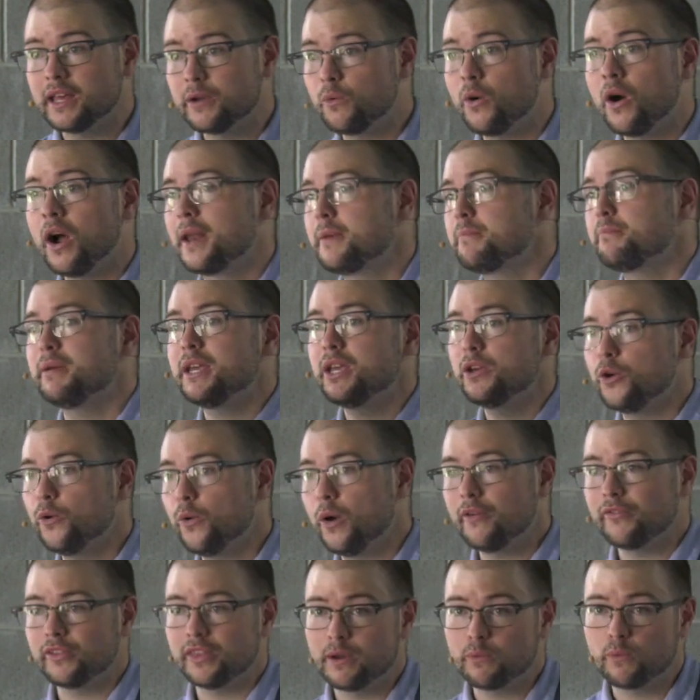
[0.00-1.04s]
they want and be
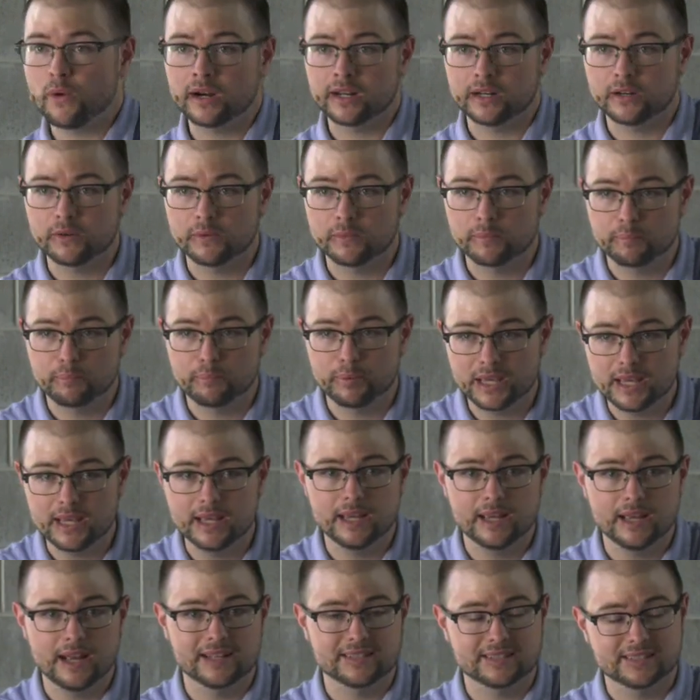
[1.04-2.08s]
whoever they wanted to
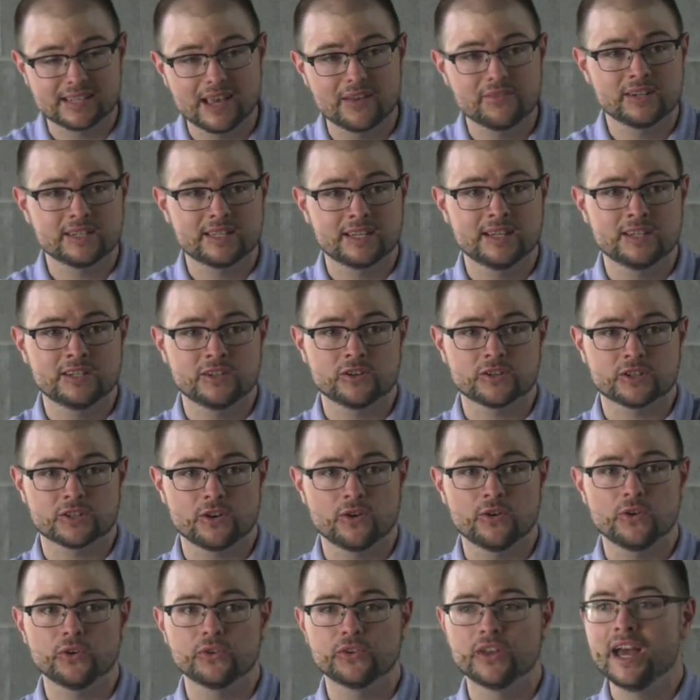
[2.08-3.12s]
be at 17 years
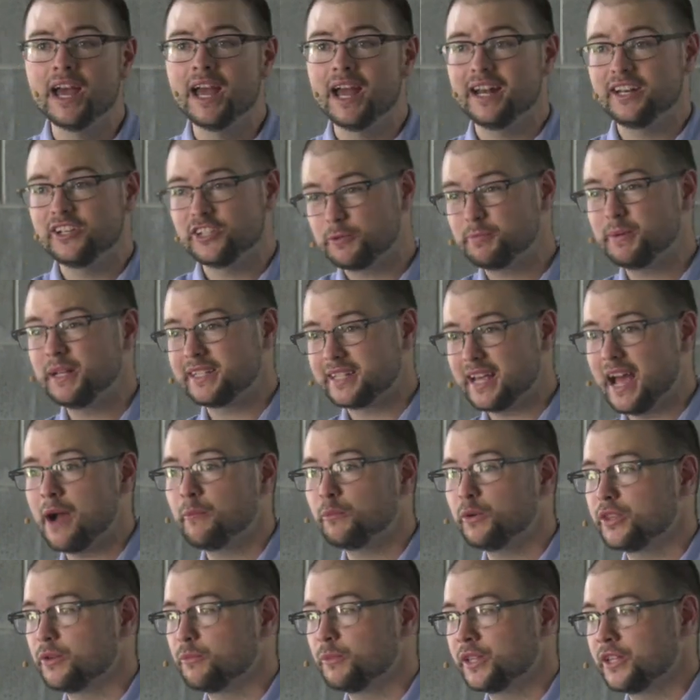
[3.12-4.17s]
old, and you spend
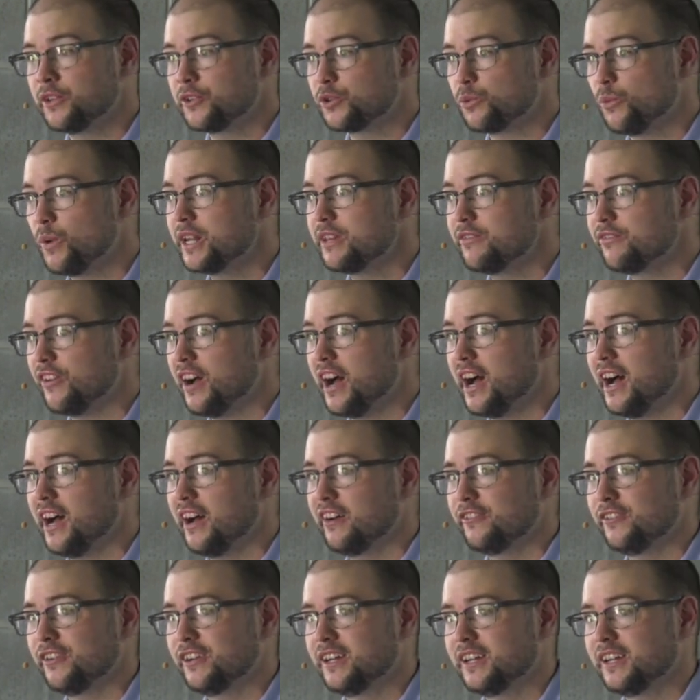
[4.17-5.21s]
time with them when they're 25.